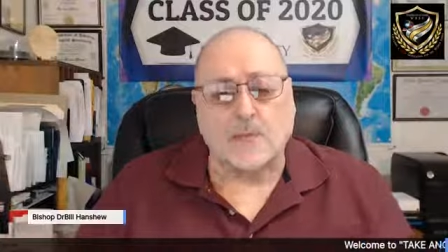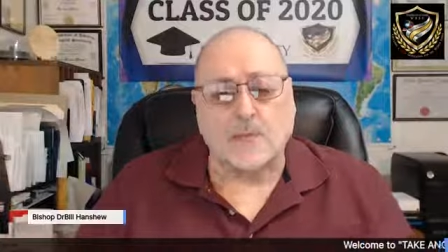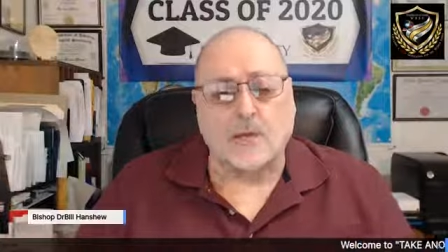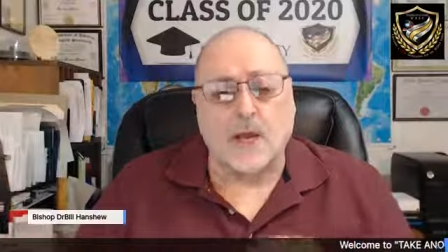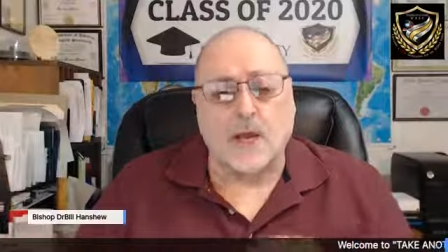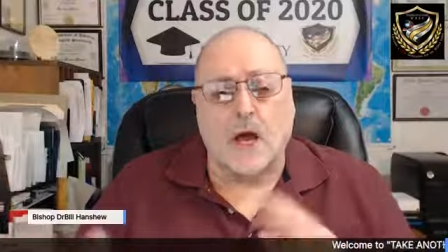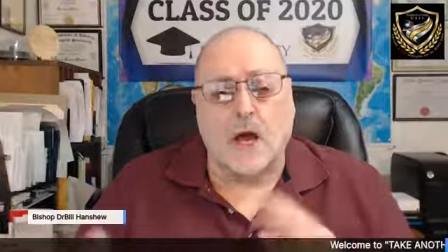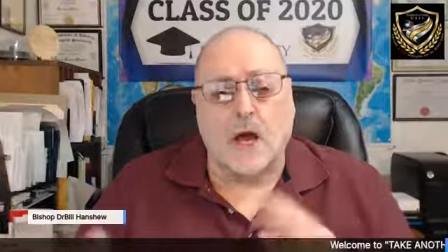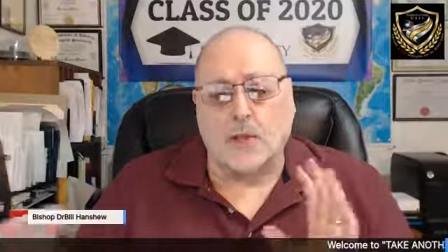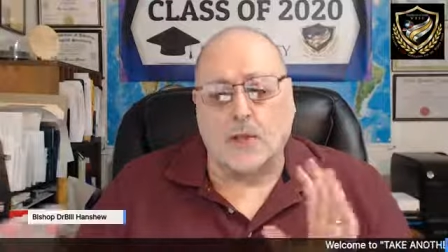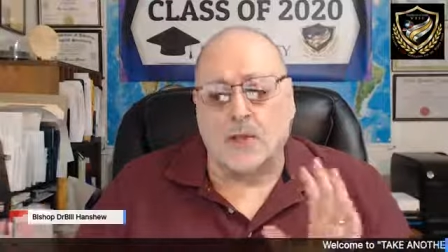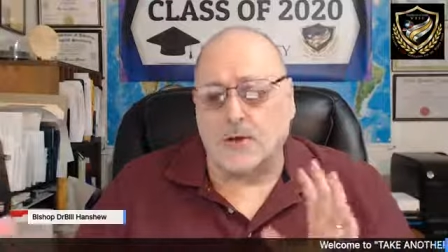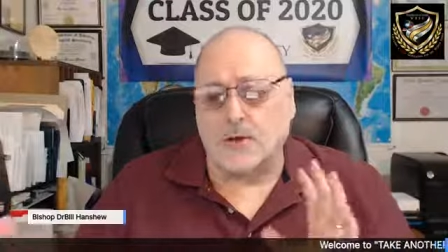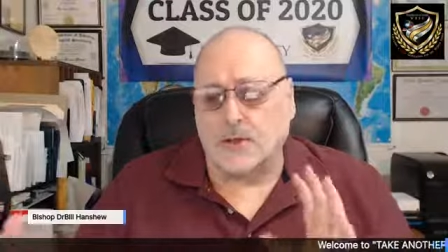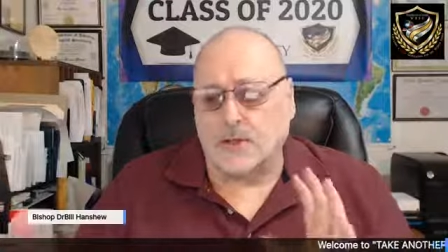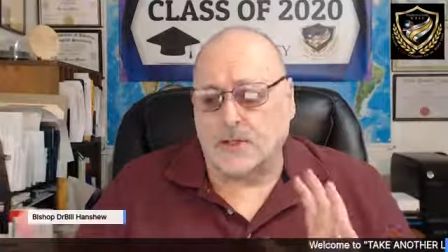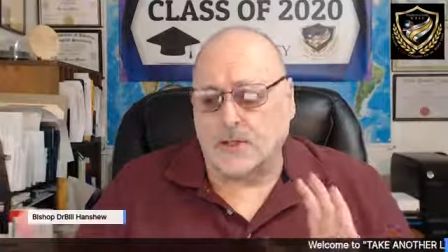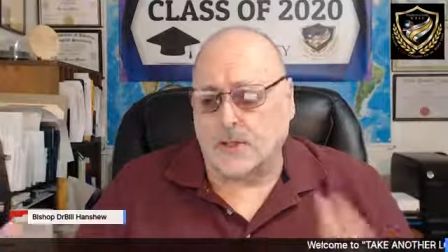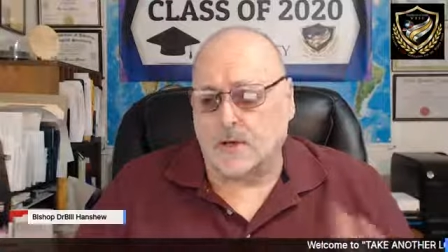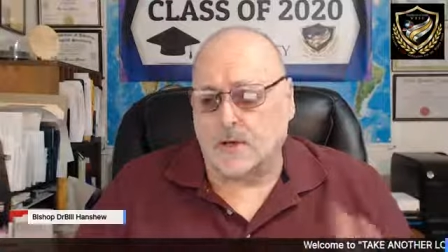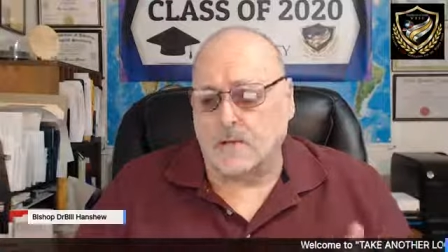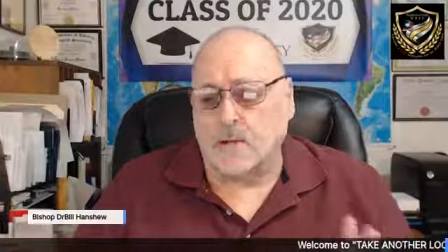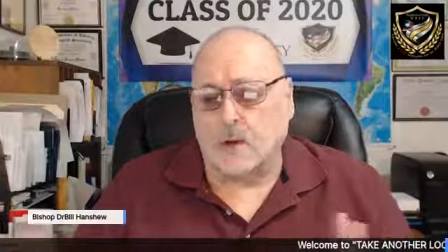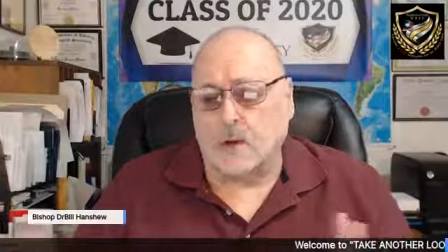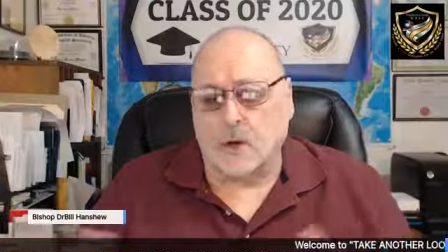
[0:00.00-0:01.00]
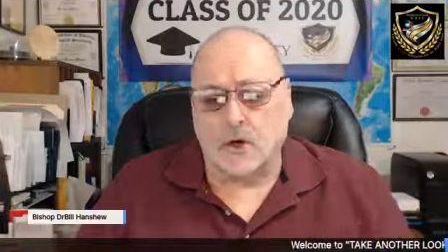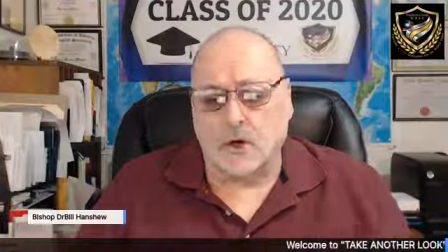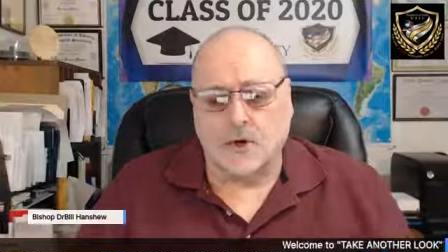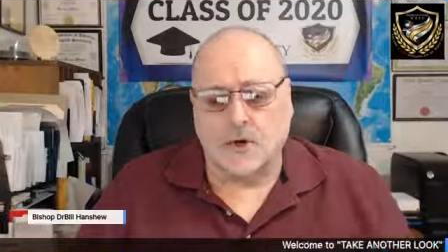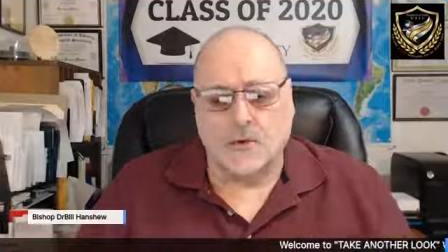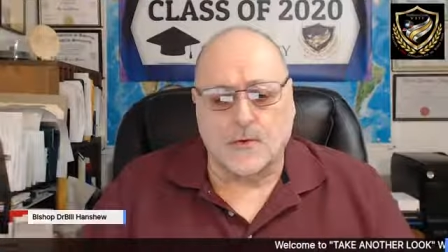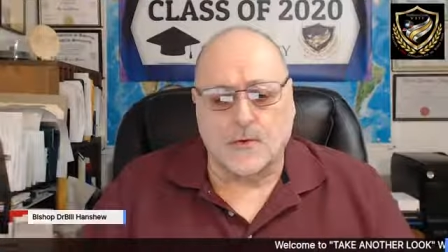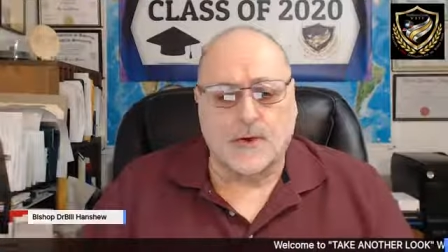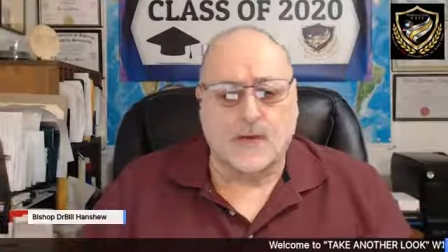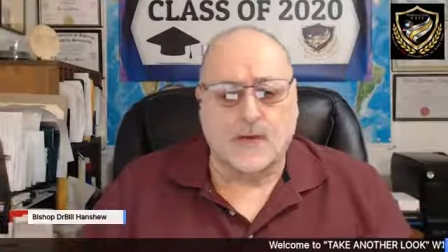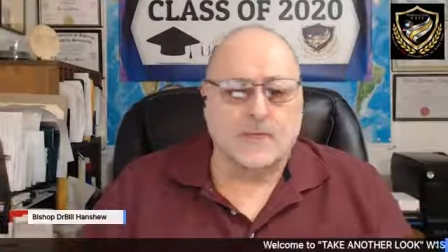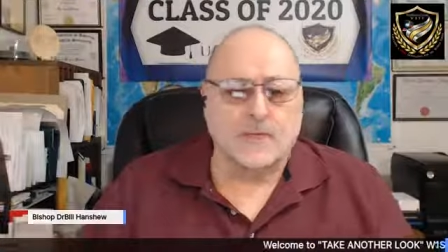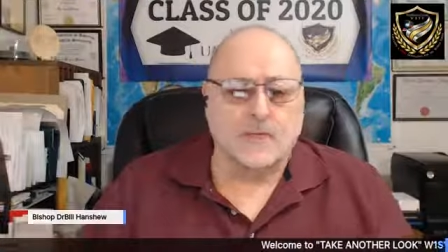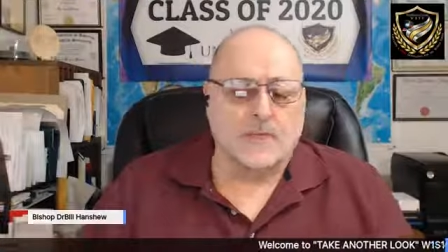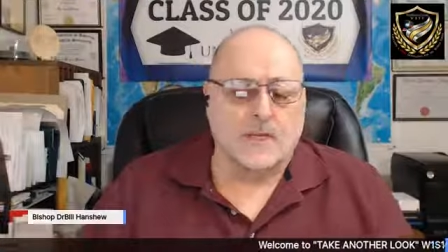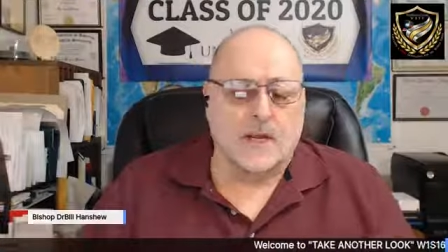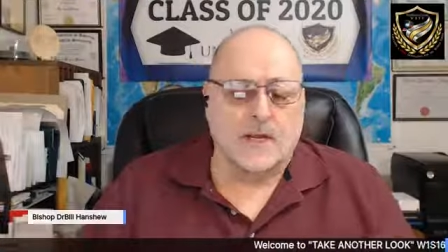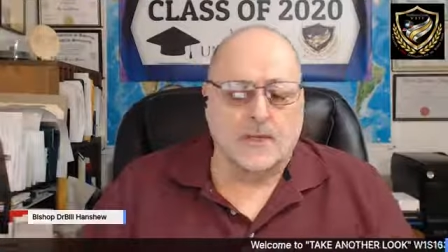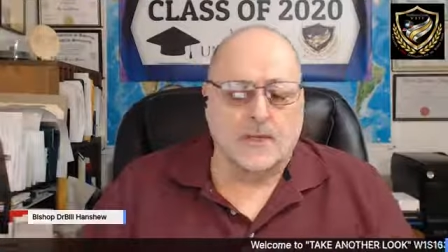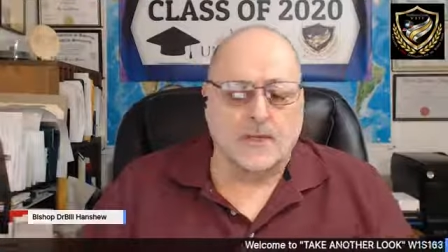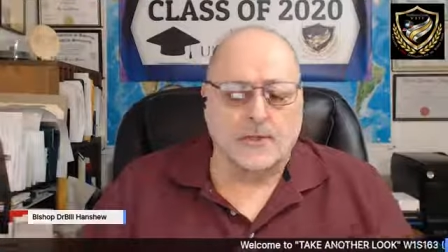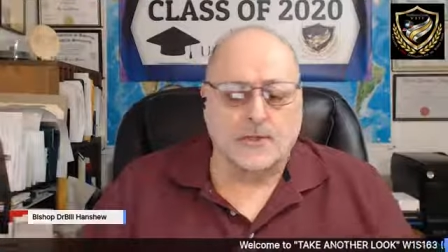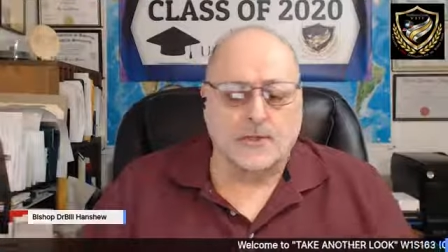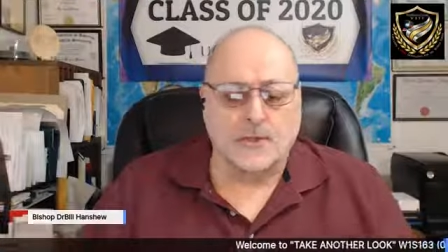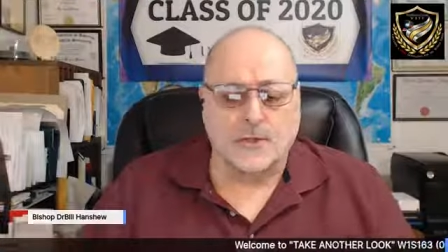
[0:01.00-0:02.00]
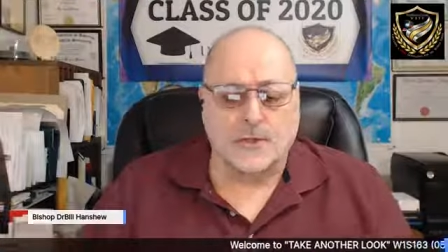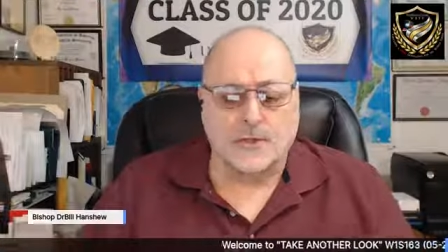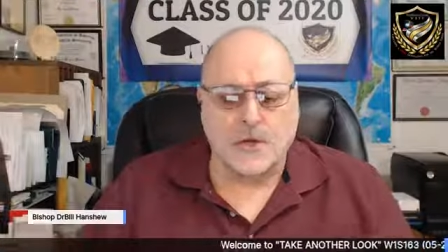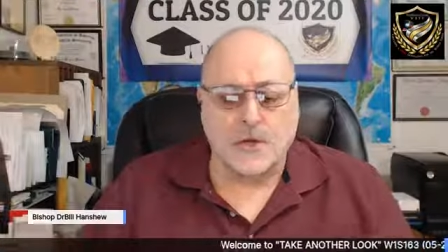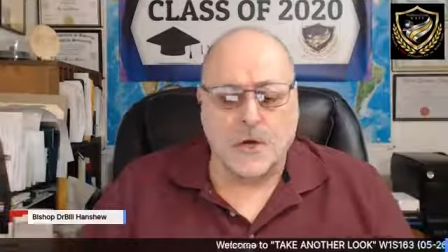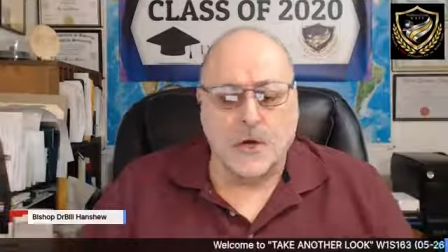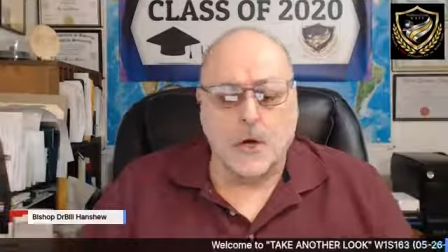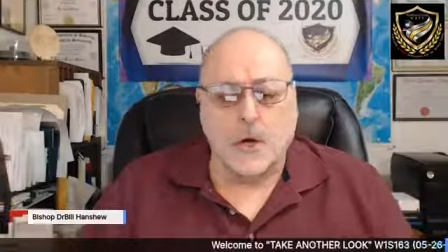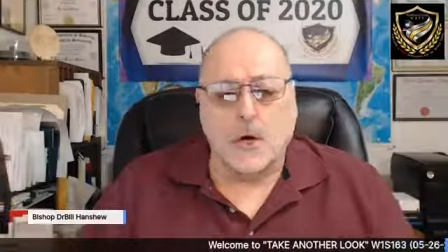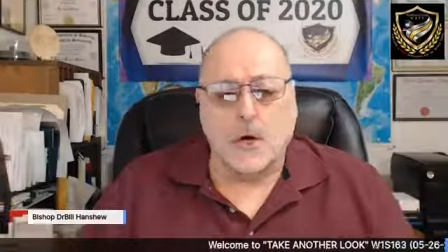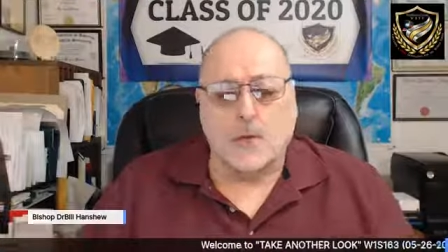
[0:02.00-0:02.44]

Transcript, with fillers: and other similar translations,